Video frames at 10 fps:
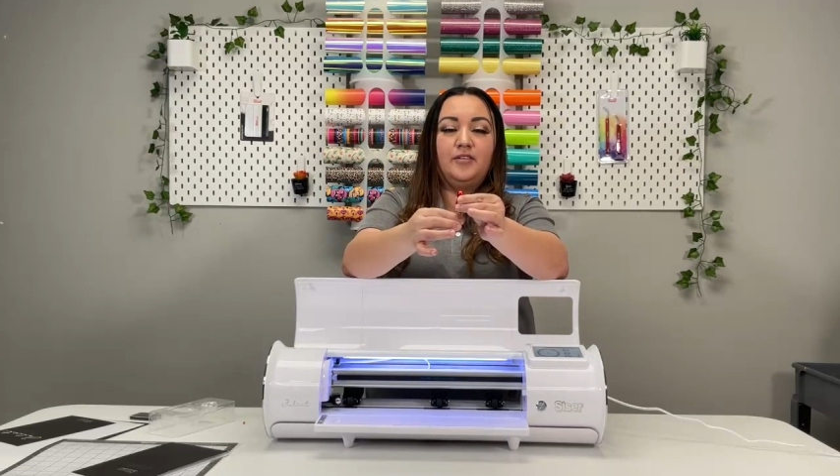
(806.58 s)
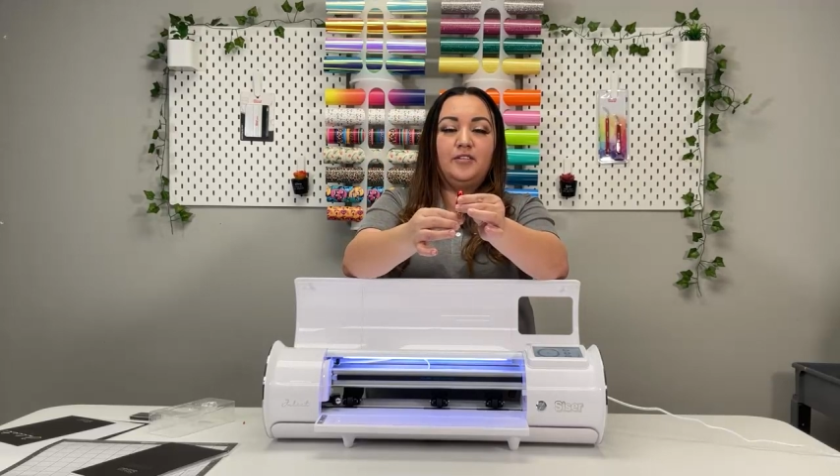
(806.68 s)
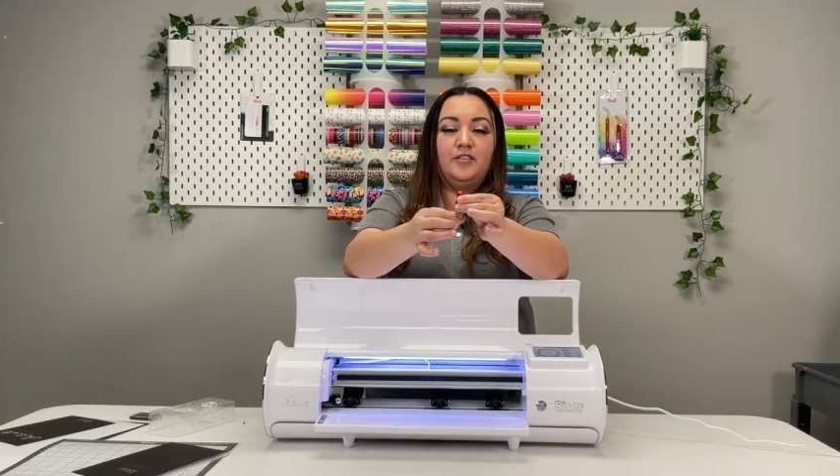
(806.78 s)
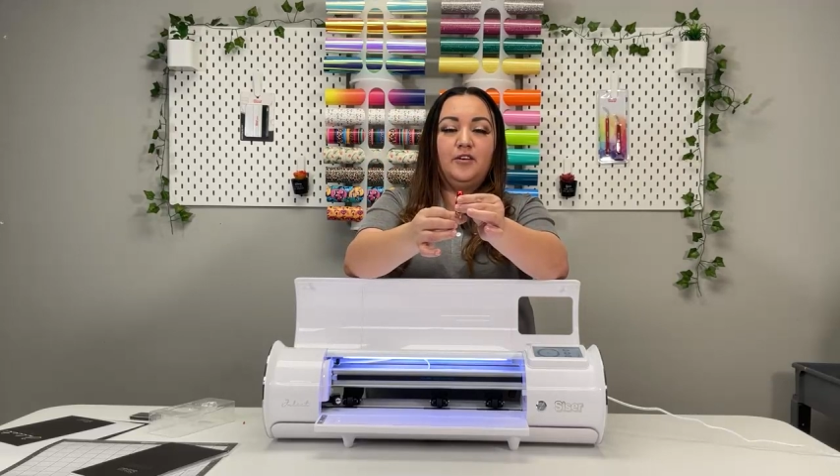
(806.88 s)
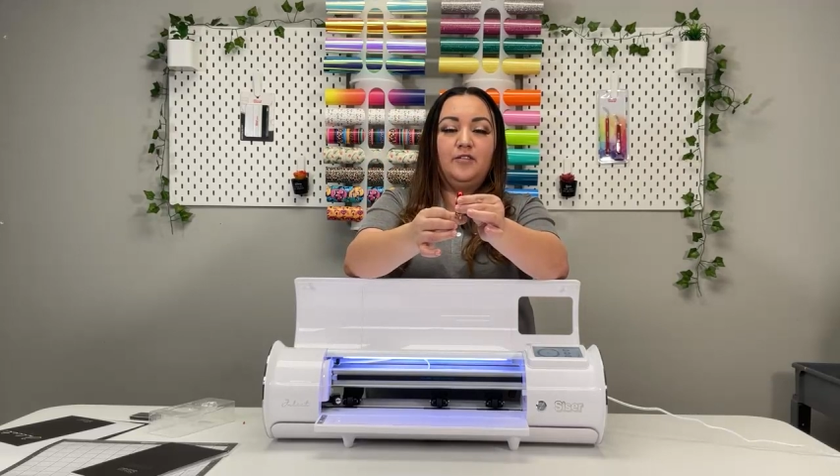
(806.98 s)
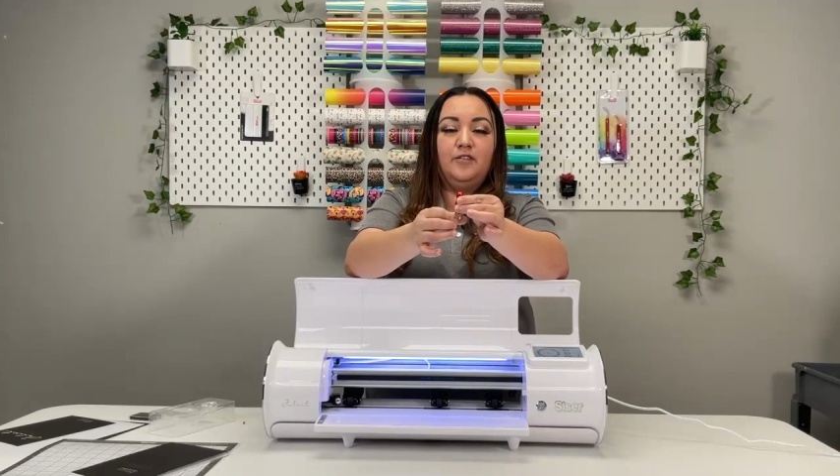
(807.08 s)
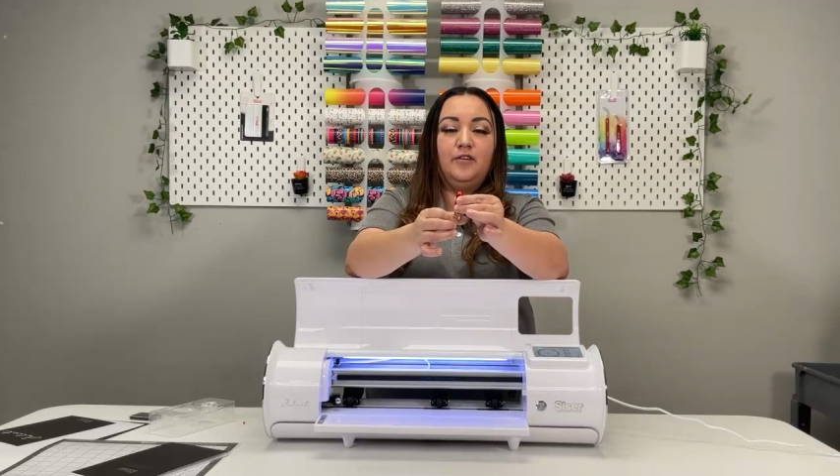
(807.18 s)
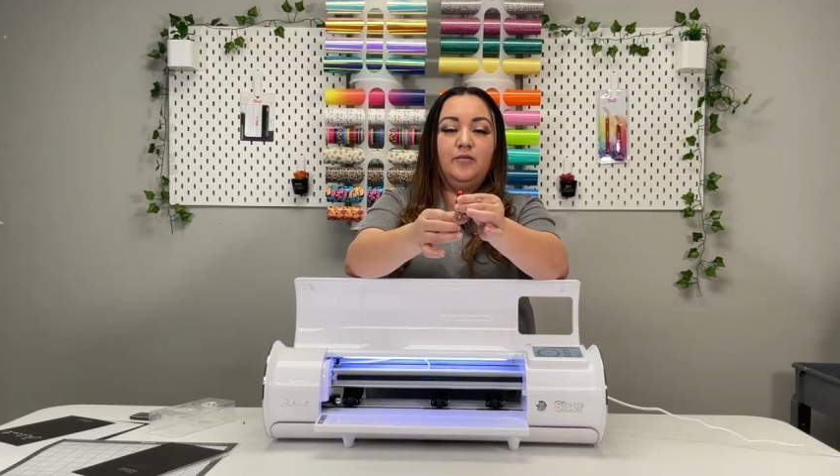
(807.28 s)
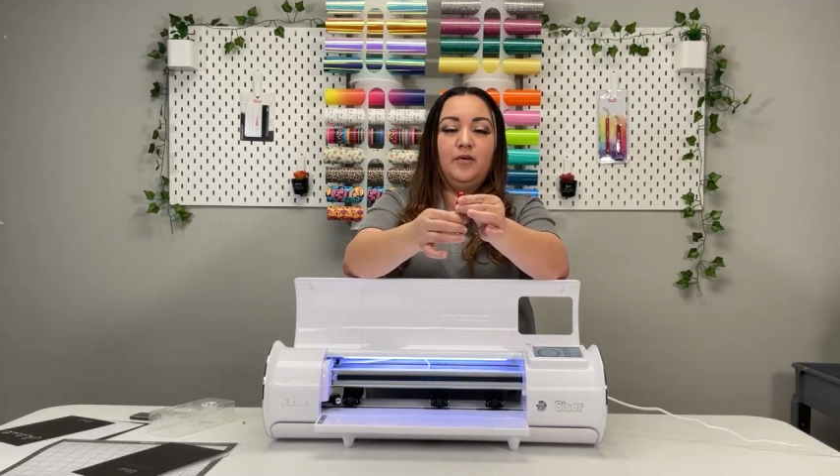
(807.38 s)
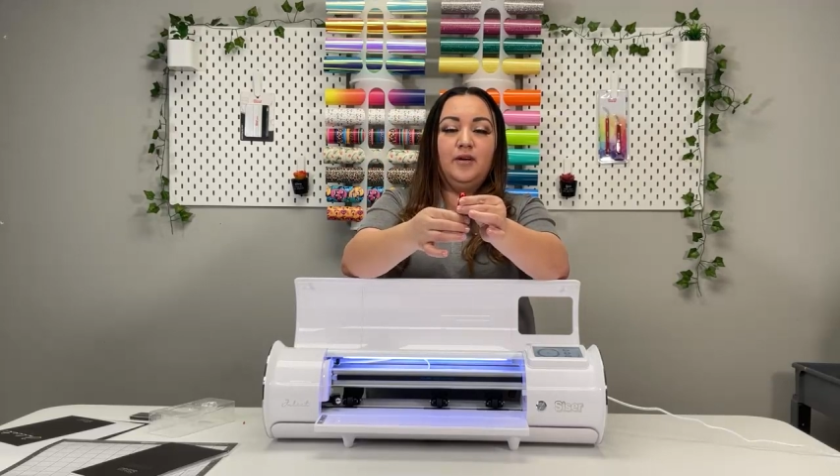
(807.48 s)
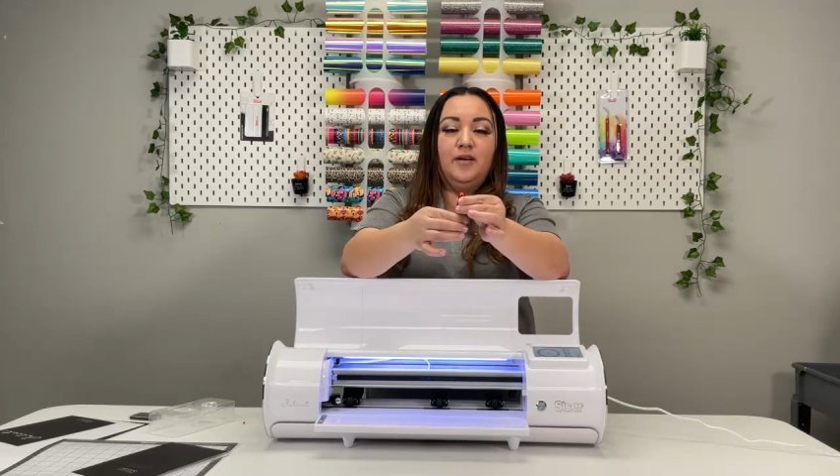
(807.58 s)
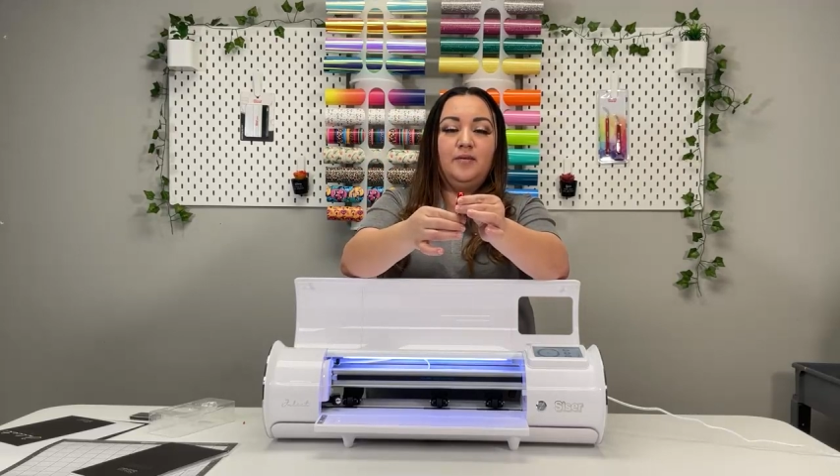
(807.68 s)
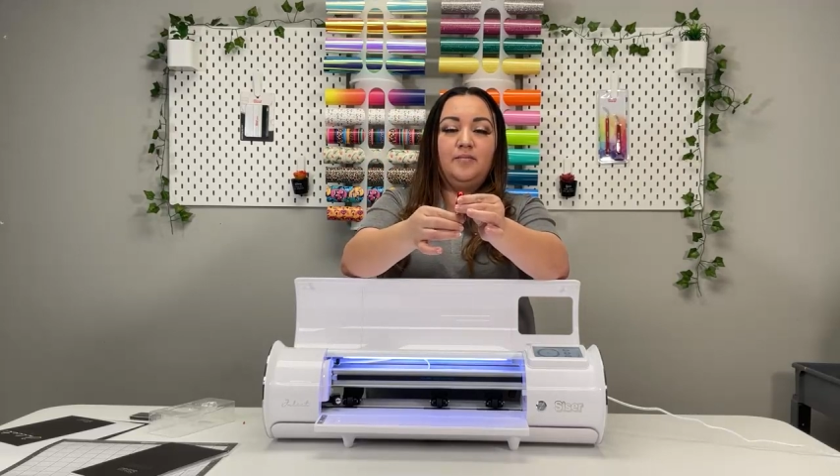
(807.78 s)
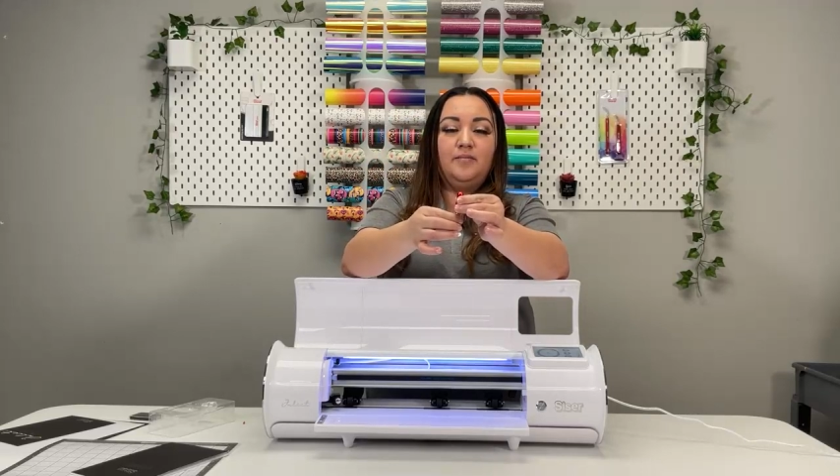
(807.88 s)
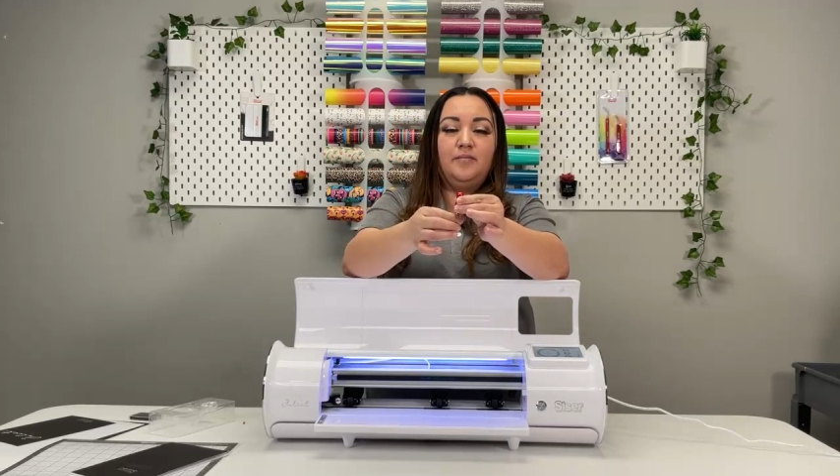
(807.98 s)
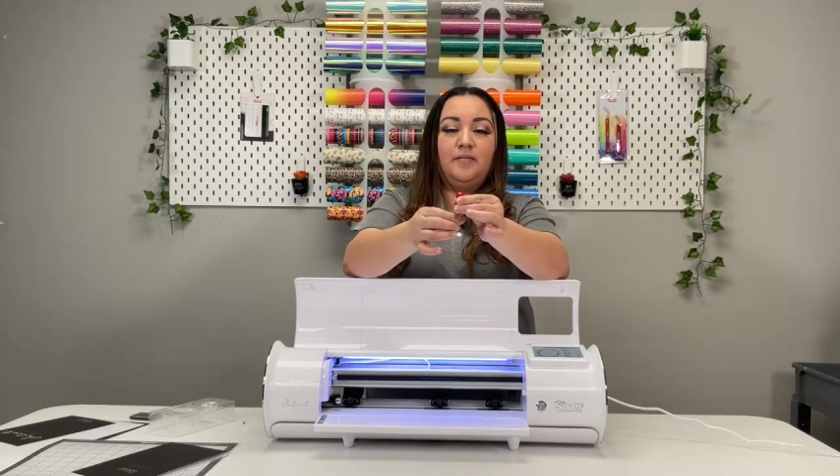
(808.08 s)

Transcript: silver one